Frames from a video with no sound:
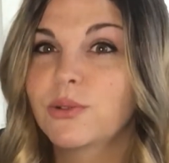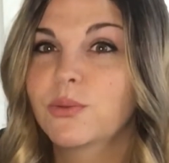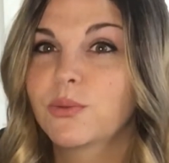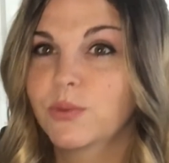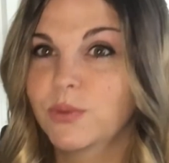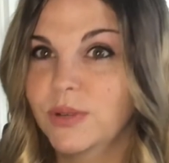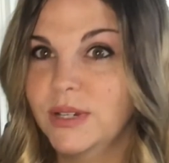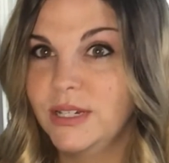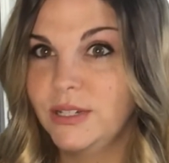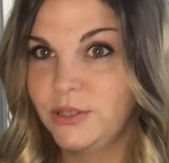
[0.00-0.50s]

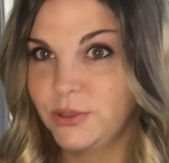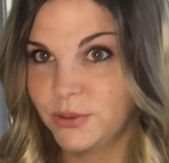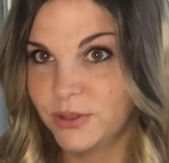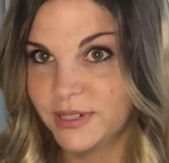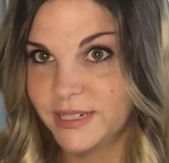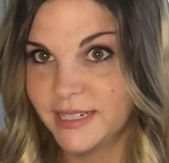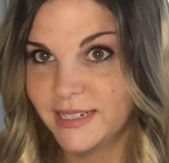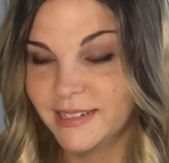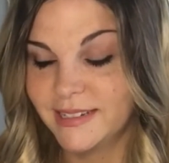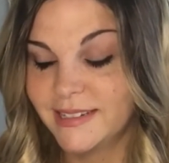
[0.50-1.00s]

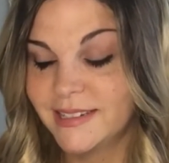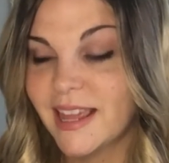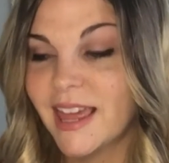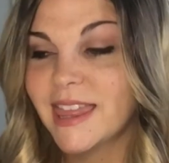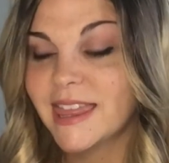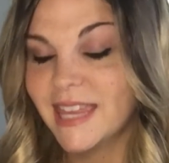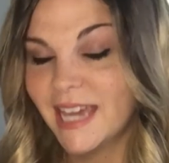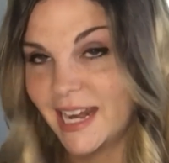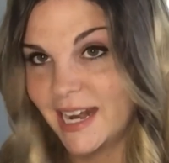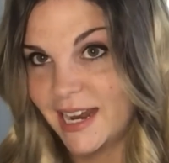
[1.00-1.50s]
resources
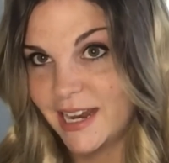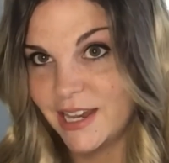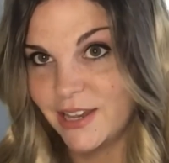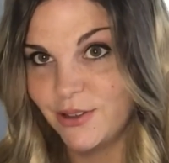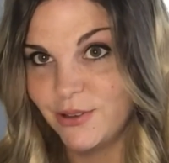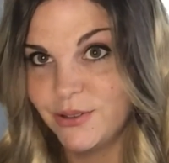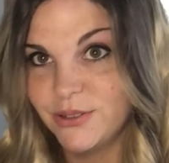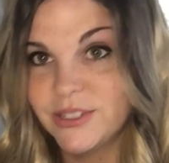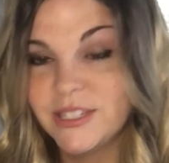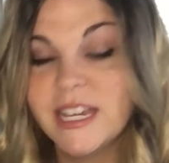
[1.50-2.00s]
that I
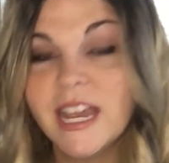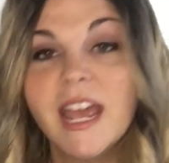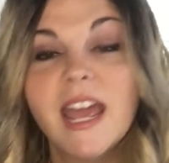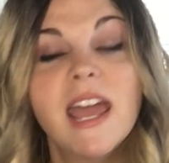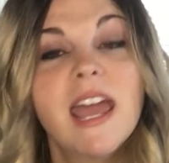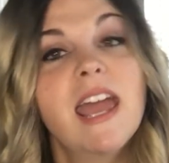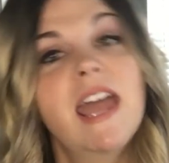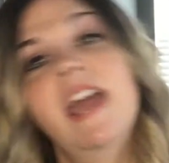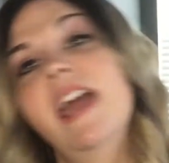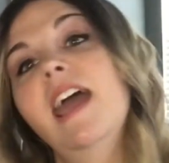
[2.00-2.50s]
used
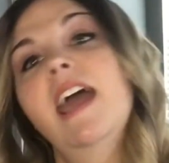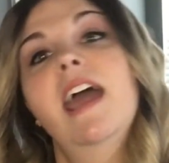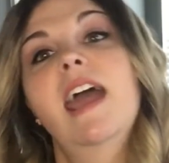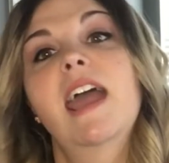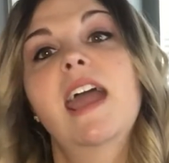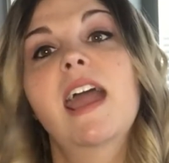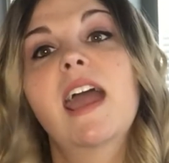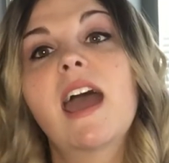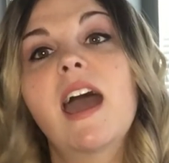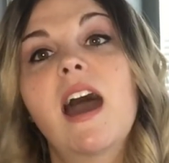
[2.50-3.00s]

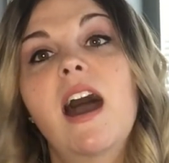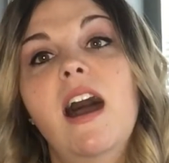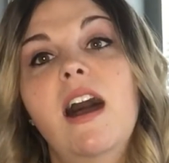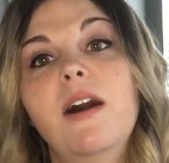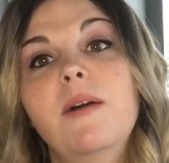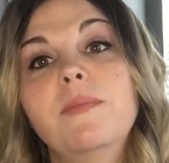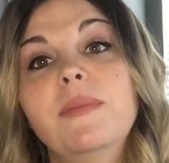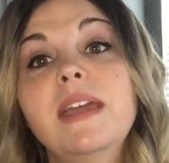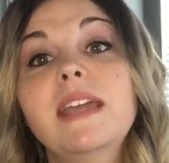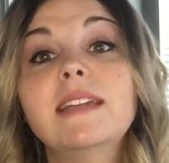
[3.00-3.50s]

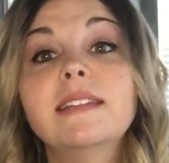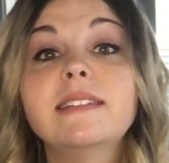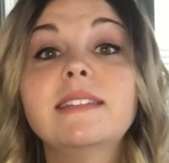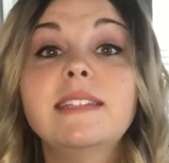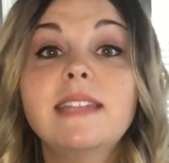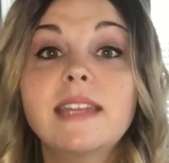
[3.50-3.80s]
is